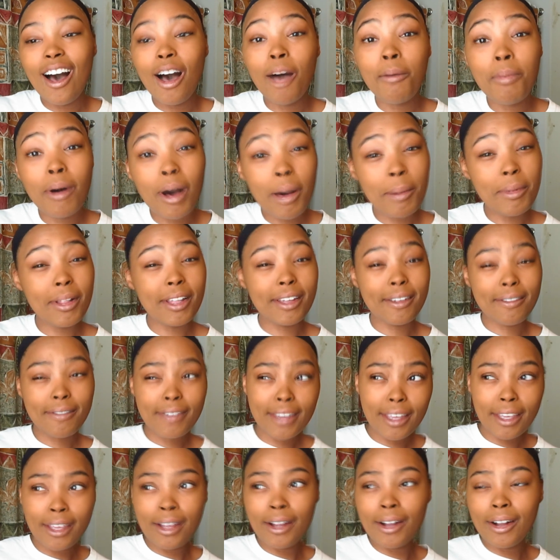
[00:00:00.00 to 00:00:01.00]
a public
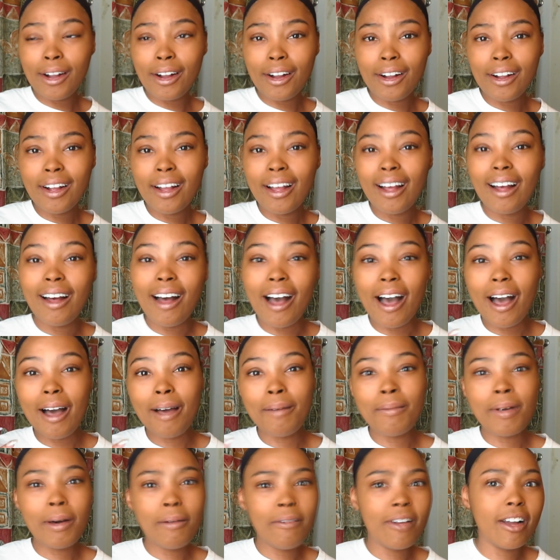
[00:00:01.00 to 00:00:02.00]
figure,
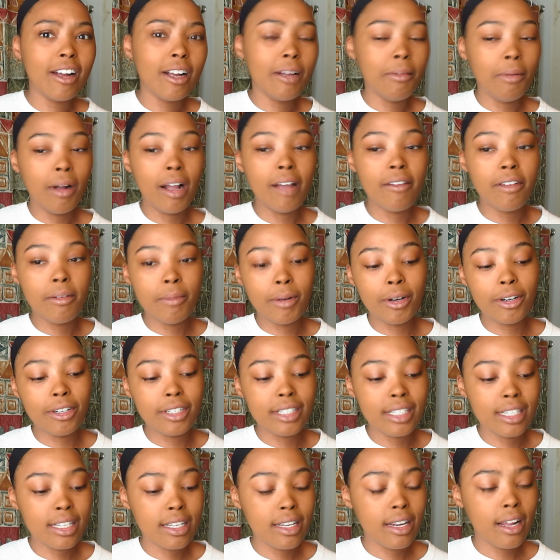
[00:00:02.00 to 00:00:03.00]
I'm a very private
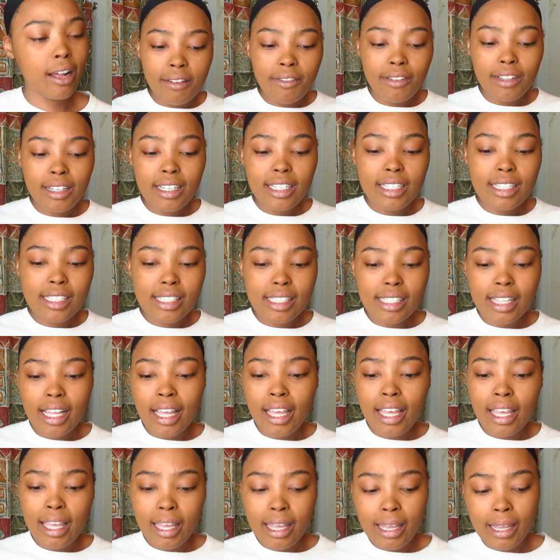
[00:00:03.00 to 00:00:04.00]
person. Definitely
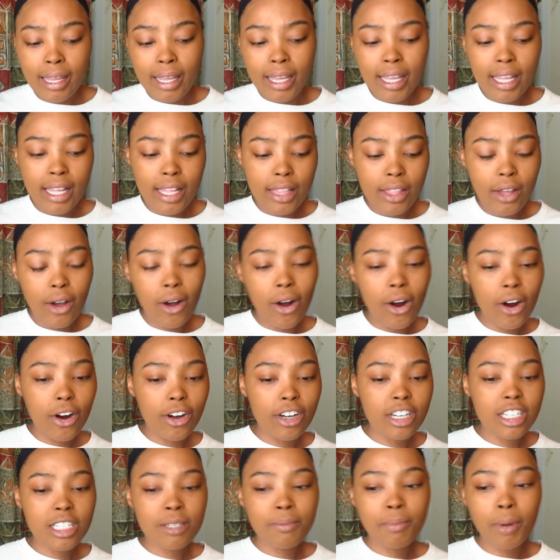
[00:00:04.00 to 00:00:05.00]
say the
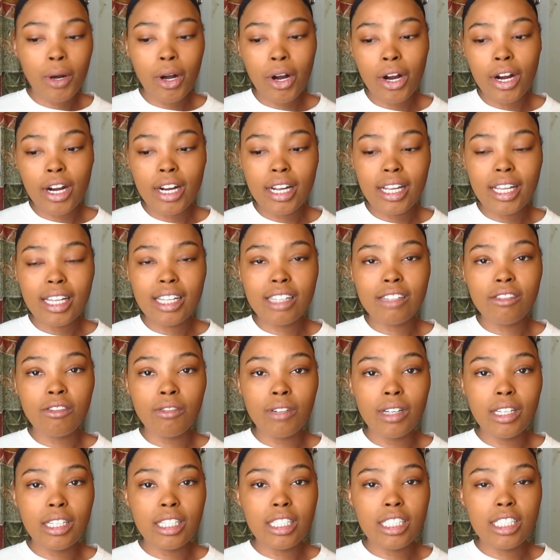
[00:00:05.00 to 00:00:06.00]
hardest part is
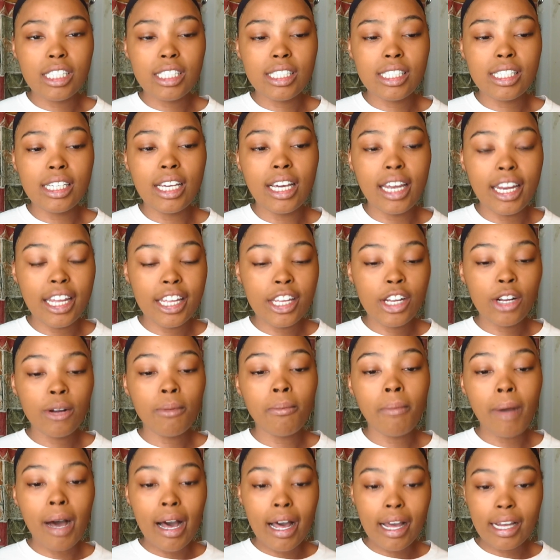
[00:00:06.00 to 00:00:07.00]
really just getting
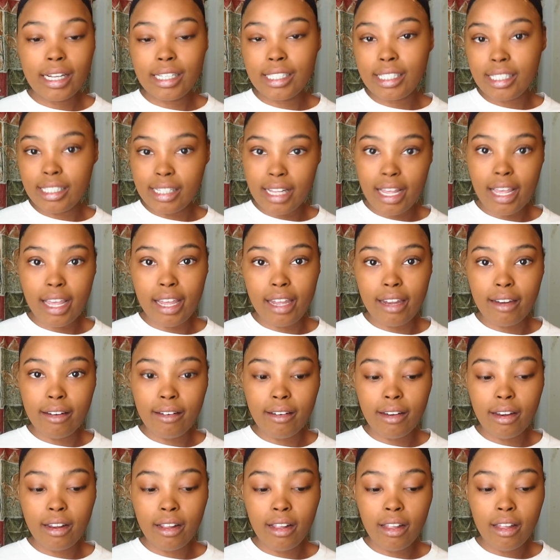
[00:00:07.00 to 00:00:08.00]
your
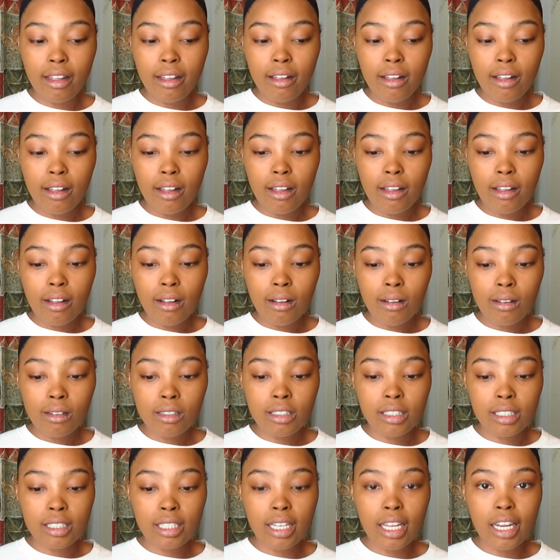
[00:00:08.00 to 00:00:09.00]
mindset.
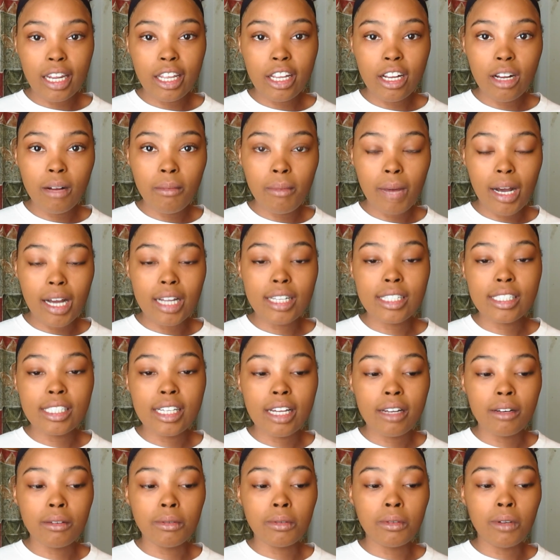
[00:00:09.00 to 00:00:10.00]
Just getting your
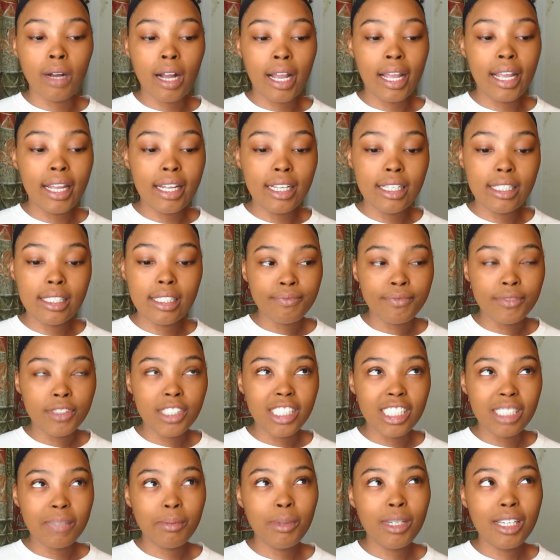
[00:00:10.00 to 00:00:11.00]
mindset right.
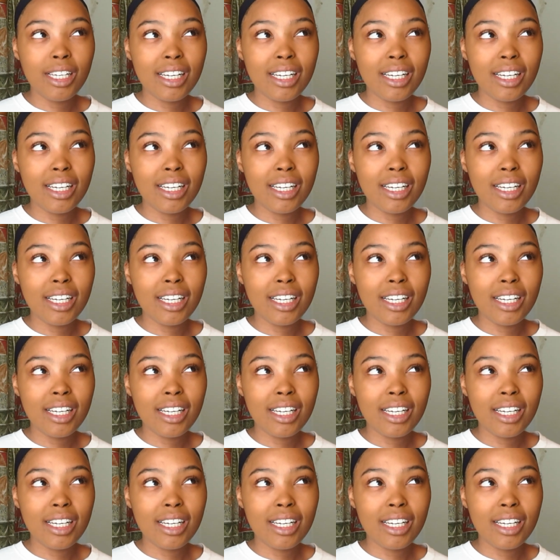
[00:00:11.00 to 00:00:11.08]
Just